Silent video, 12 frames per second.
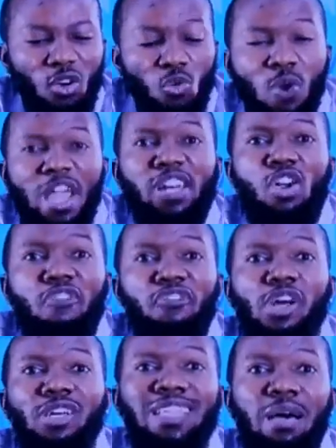When
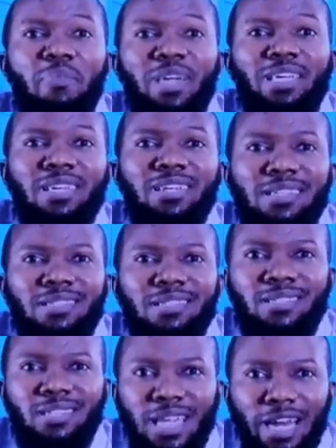governors are making these
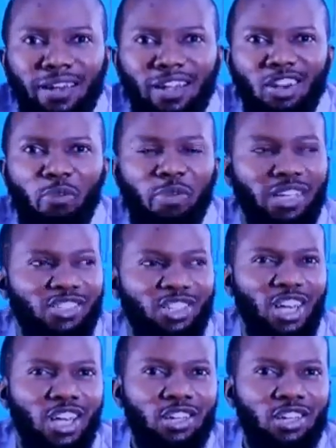incendiary comments,